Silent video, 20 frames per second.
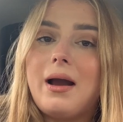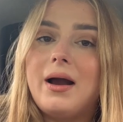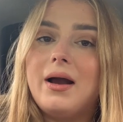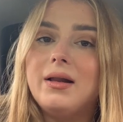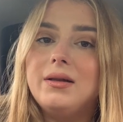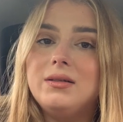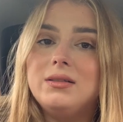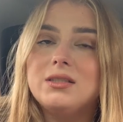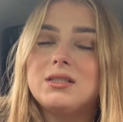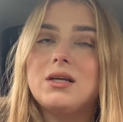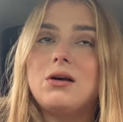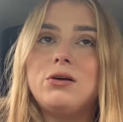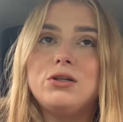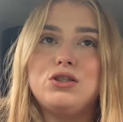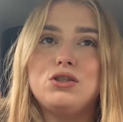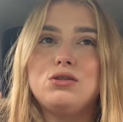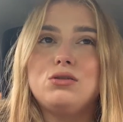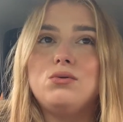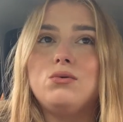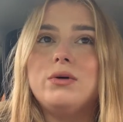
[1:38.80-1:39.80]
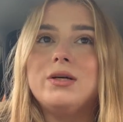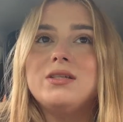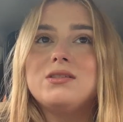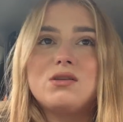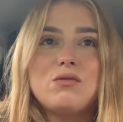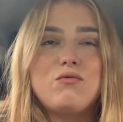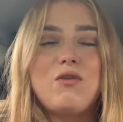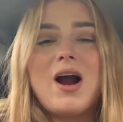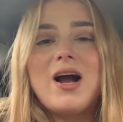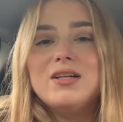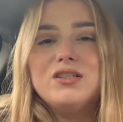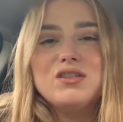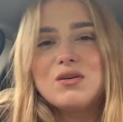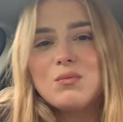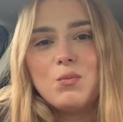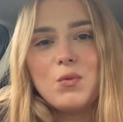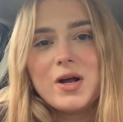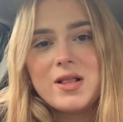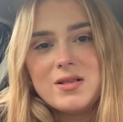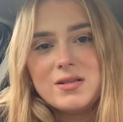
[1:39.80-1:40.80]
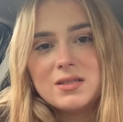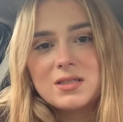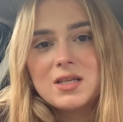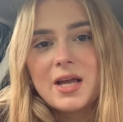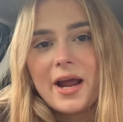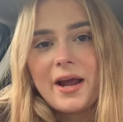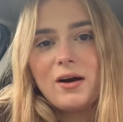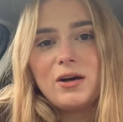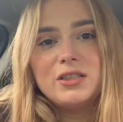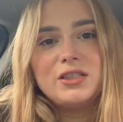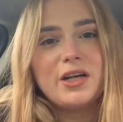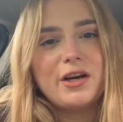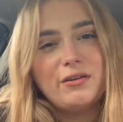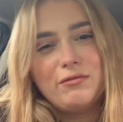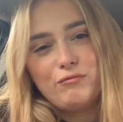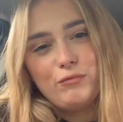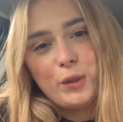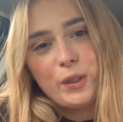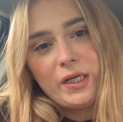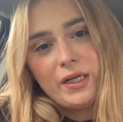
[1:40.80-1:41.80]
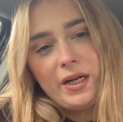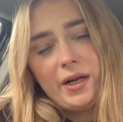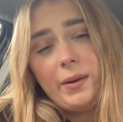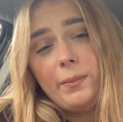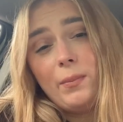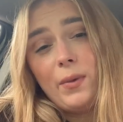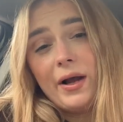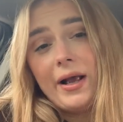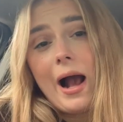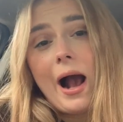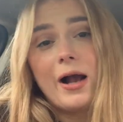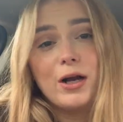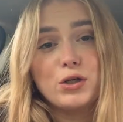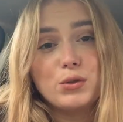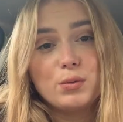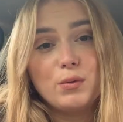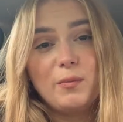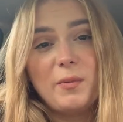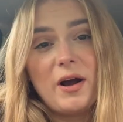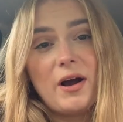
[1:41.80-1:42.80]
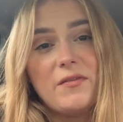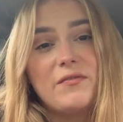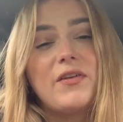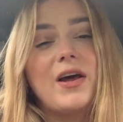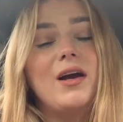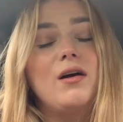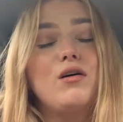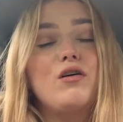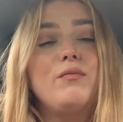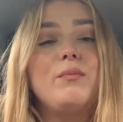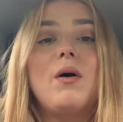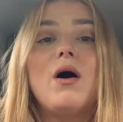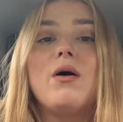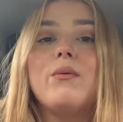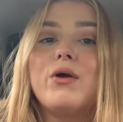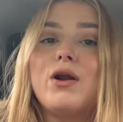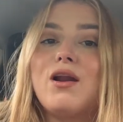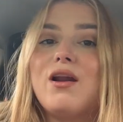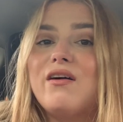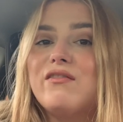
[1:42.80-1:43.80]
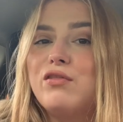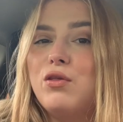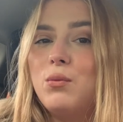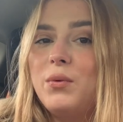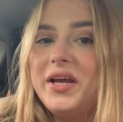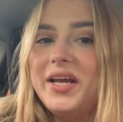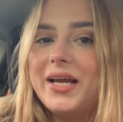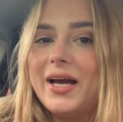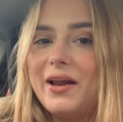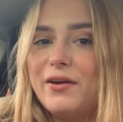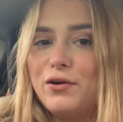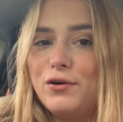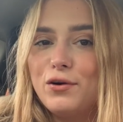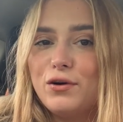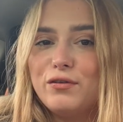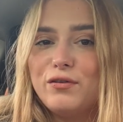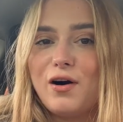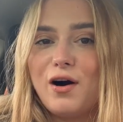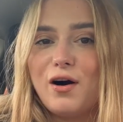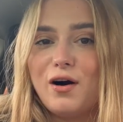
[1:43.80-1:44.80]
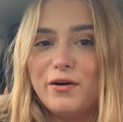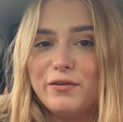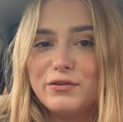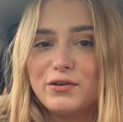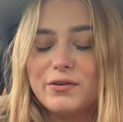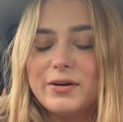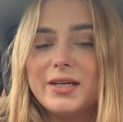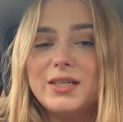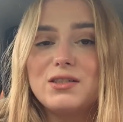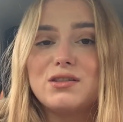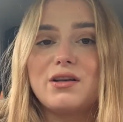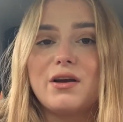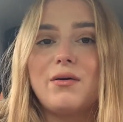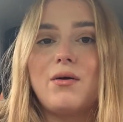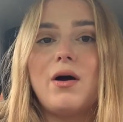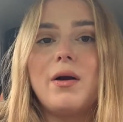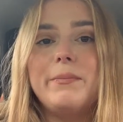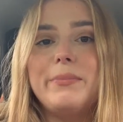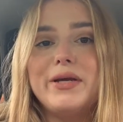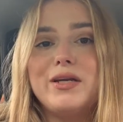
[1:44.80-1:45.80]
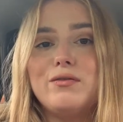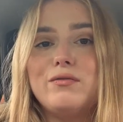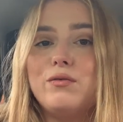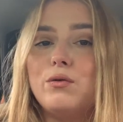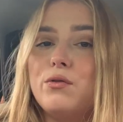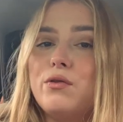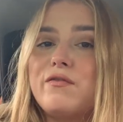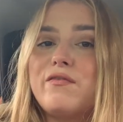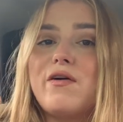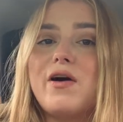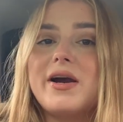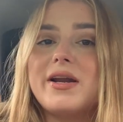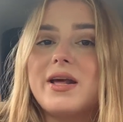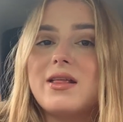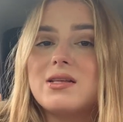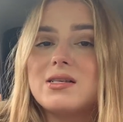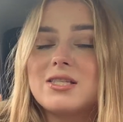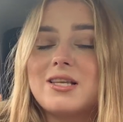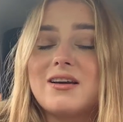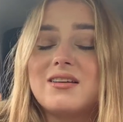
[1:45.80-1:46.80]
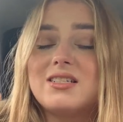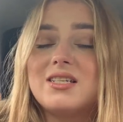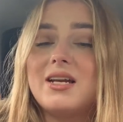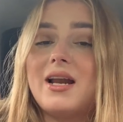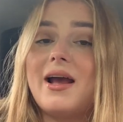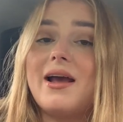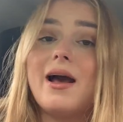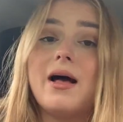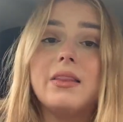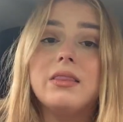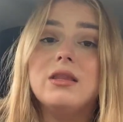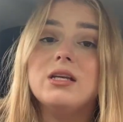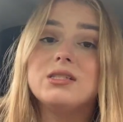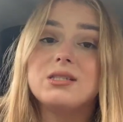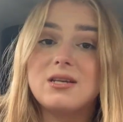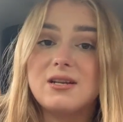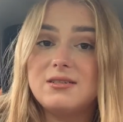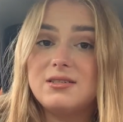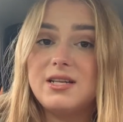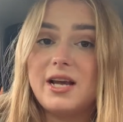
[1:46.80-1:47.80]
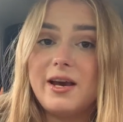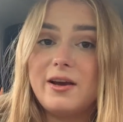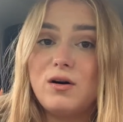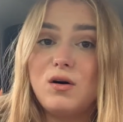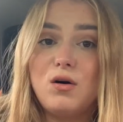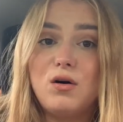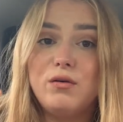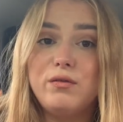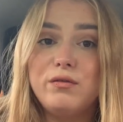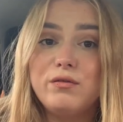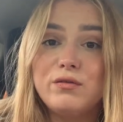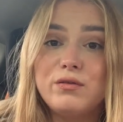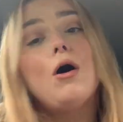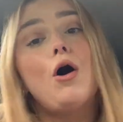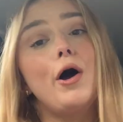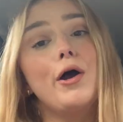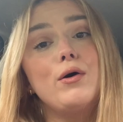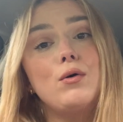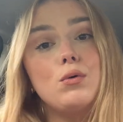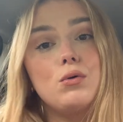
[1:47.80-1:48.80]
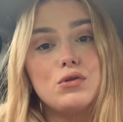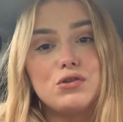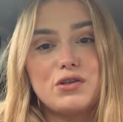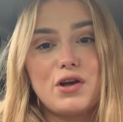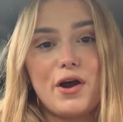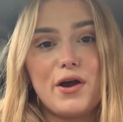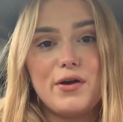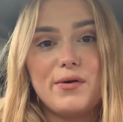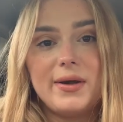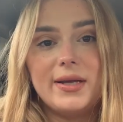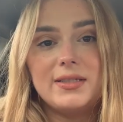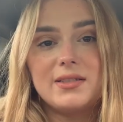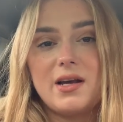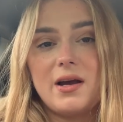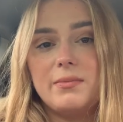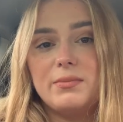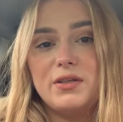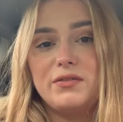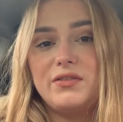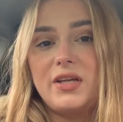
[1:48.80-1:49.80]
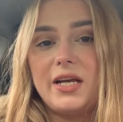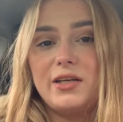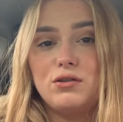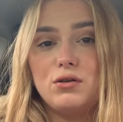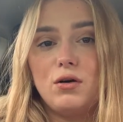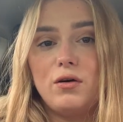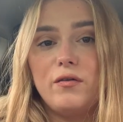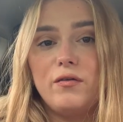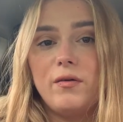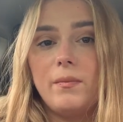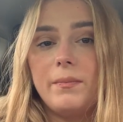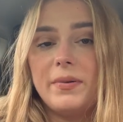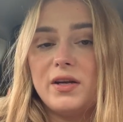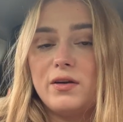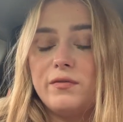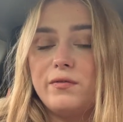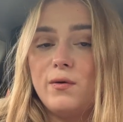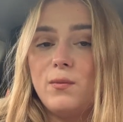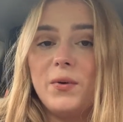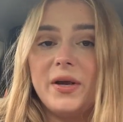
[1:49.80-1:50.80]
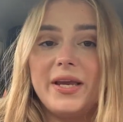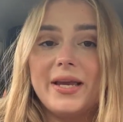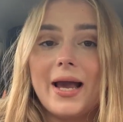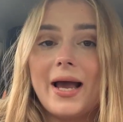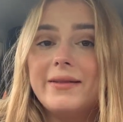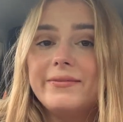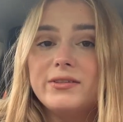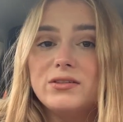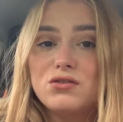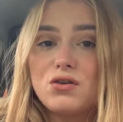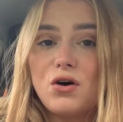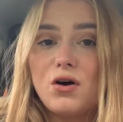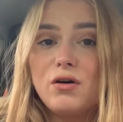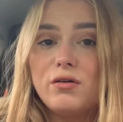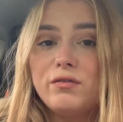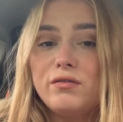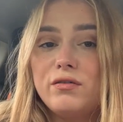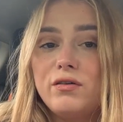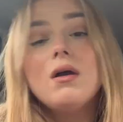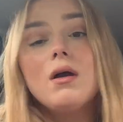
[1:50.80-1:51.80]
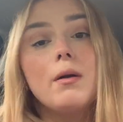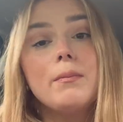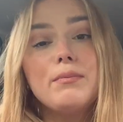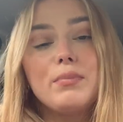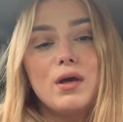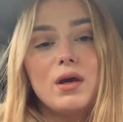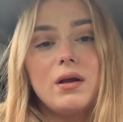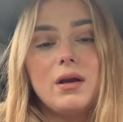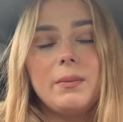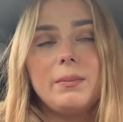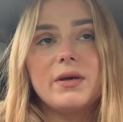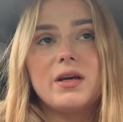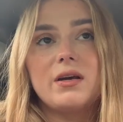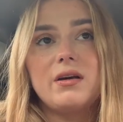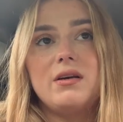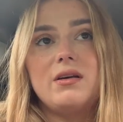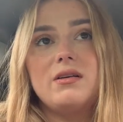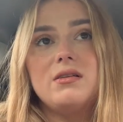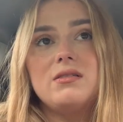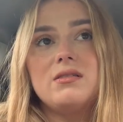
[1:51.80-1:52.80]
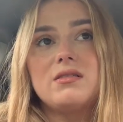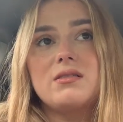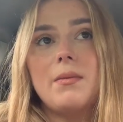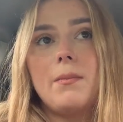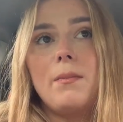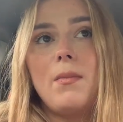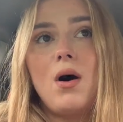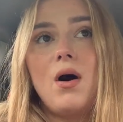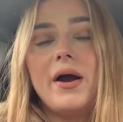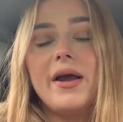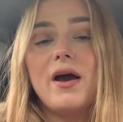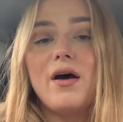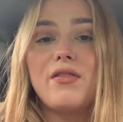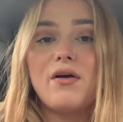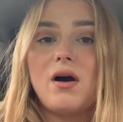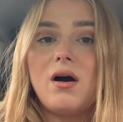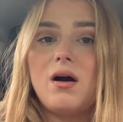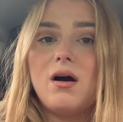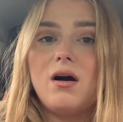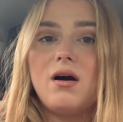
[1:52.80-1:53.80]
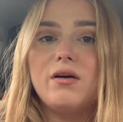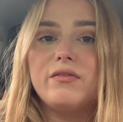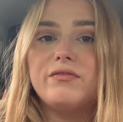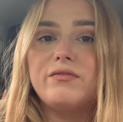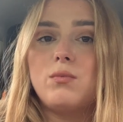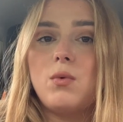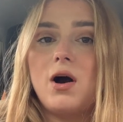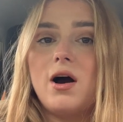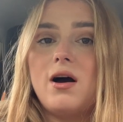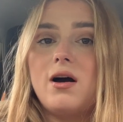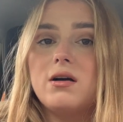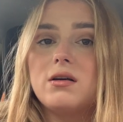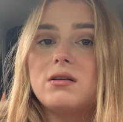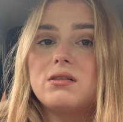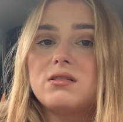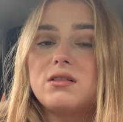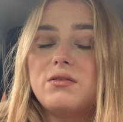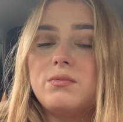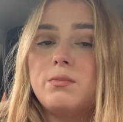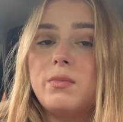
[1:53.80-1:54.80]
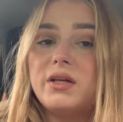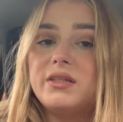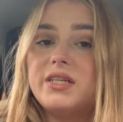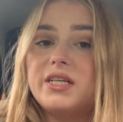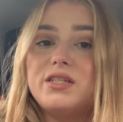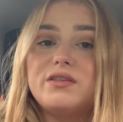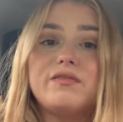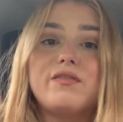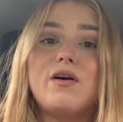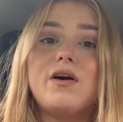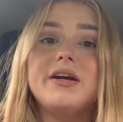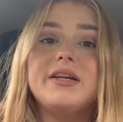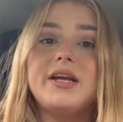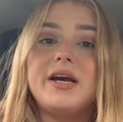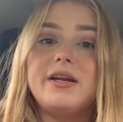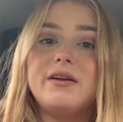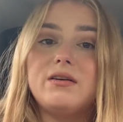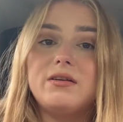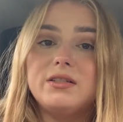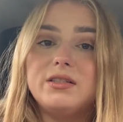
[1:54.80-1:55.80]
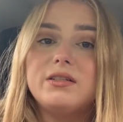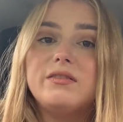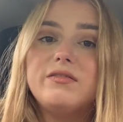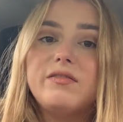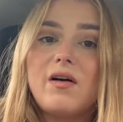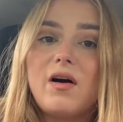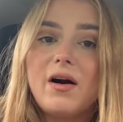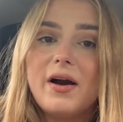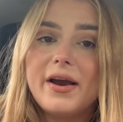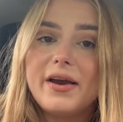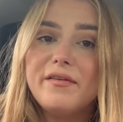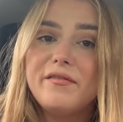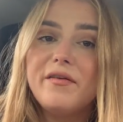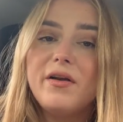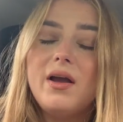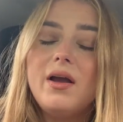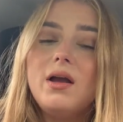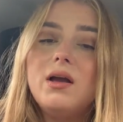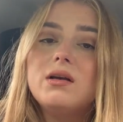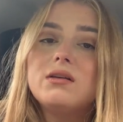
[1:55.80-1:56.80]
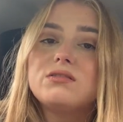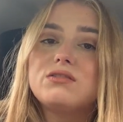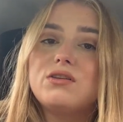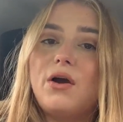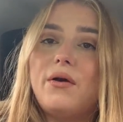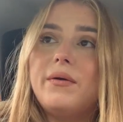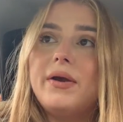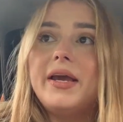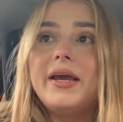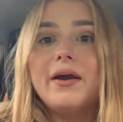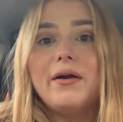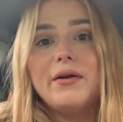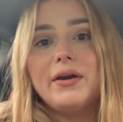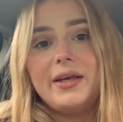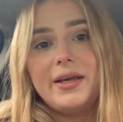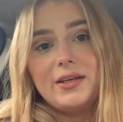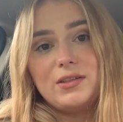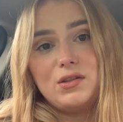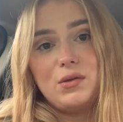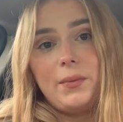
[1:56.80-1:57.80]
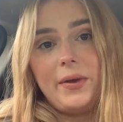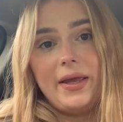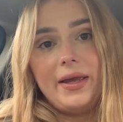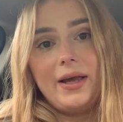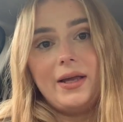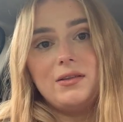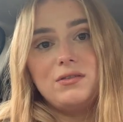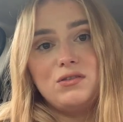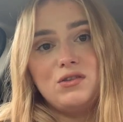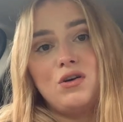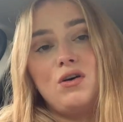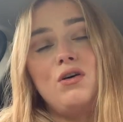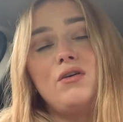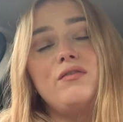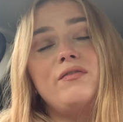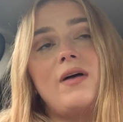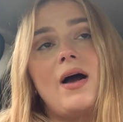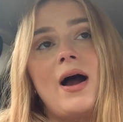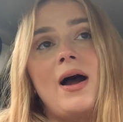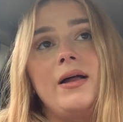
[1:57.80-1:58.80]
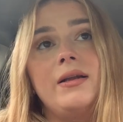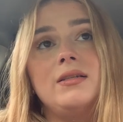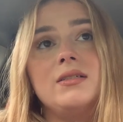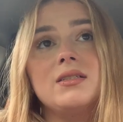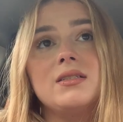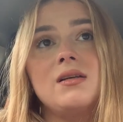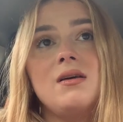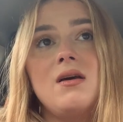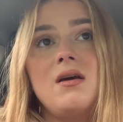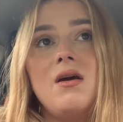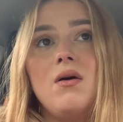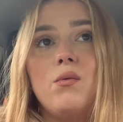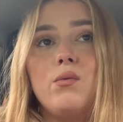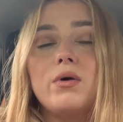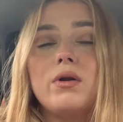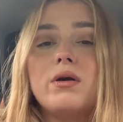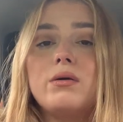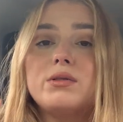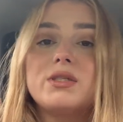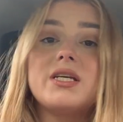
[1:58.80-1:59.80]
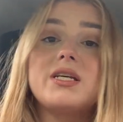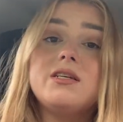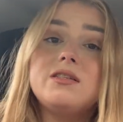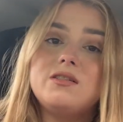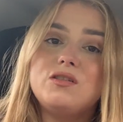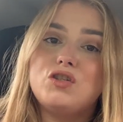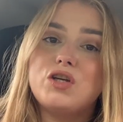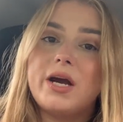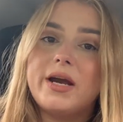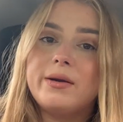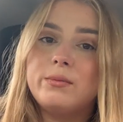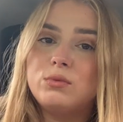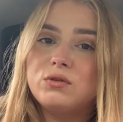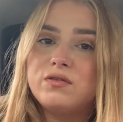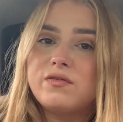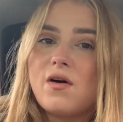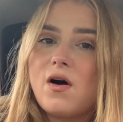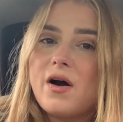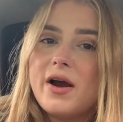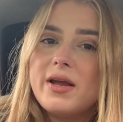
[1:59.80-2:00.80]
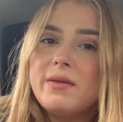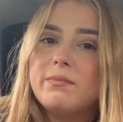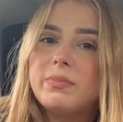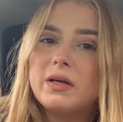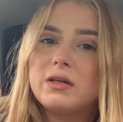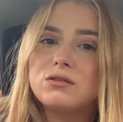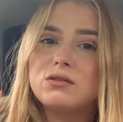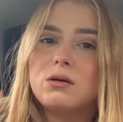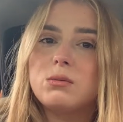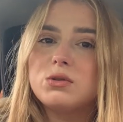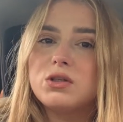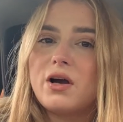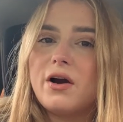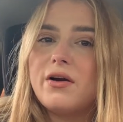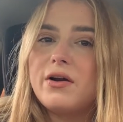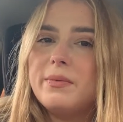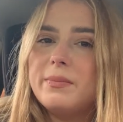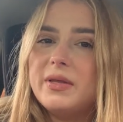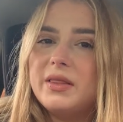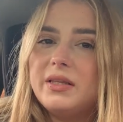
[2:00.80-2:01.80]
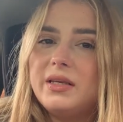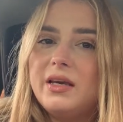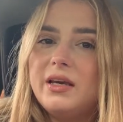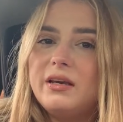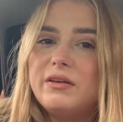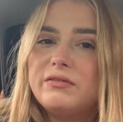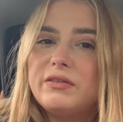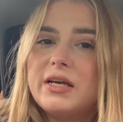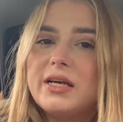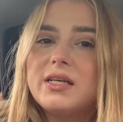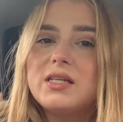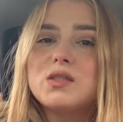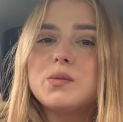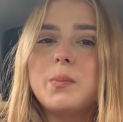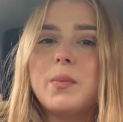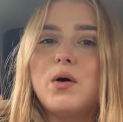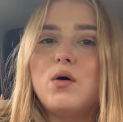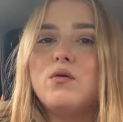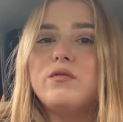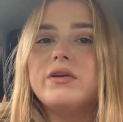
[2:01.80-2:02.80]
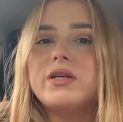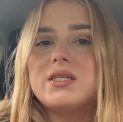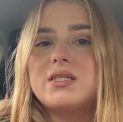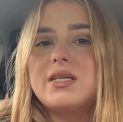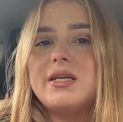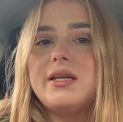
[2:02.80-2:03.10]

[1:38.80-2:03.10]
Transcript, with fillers: and I just thought it's a random Wednesday. I don't really need my actual birthday off, but I would love the weekend off after it. So I bid for the Friday, the Saturday and the Sunday off. I also, in terms of days off, bid for weekends off, purely because my other half works Monday to Friday, 9 to 5, so he only gets the weekends off. And when I was at EasyJet, it was fine because I was home in the evenings, but obviously